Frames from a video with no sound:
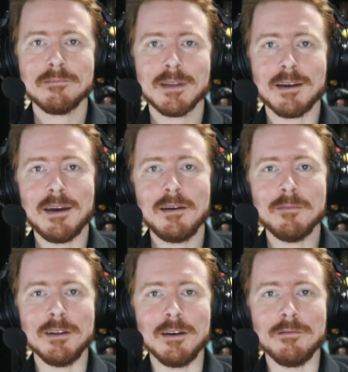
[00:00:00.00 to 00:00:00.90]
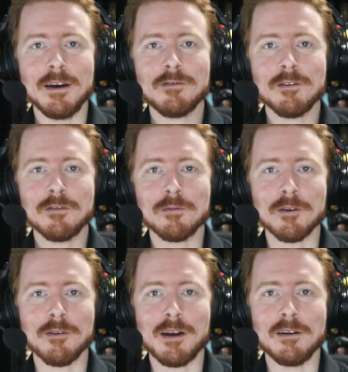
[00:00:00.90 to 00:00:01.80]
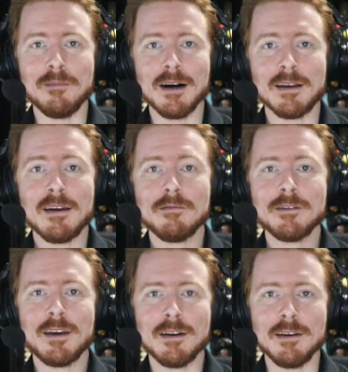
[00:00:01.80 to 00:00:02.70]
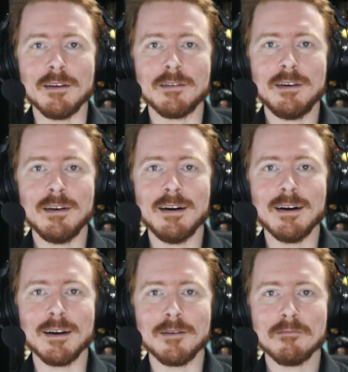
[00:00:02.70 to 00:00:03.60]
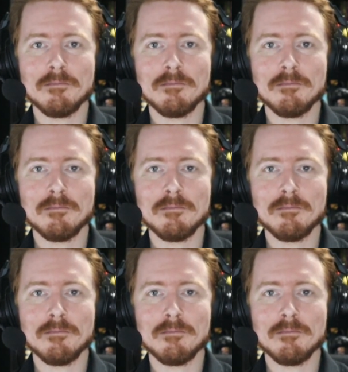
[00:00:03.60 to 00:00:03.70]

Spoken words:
The game and the adventures were created by Kevin Kenny at TI.